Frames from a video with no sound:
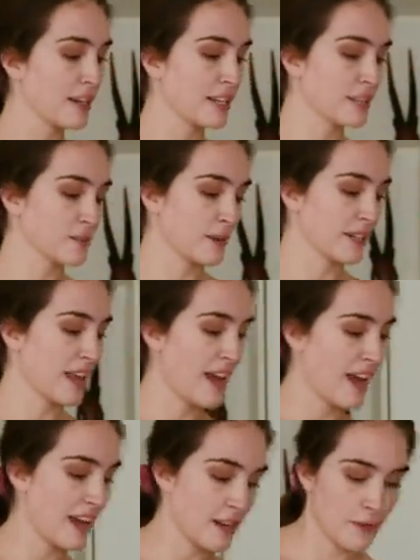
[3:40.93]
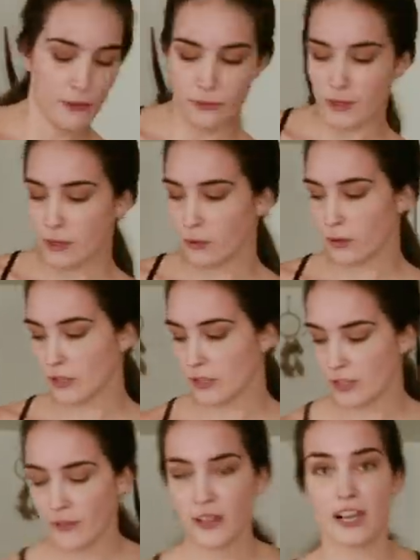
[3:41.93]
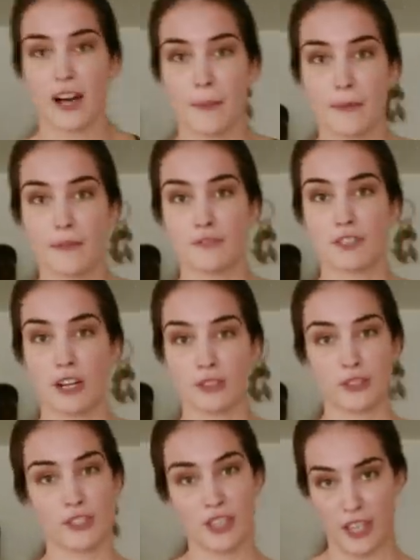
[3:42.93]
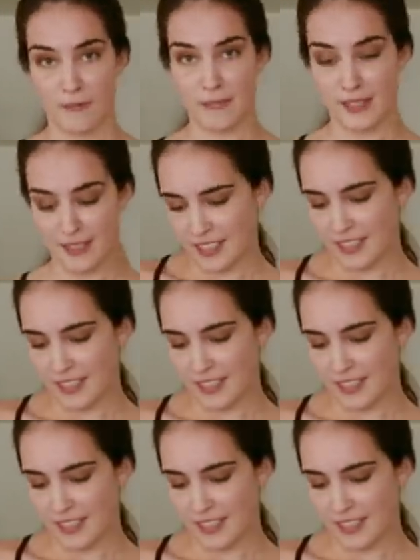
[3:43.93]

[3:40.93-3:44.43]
is we're gonna add three quarters of a cup of chocolate chips.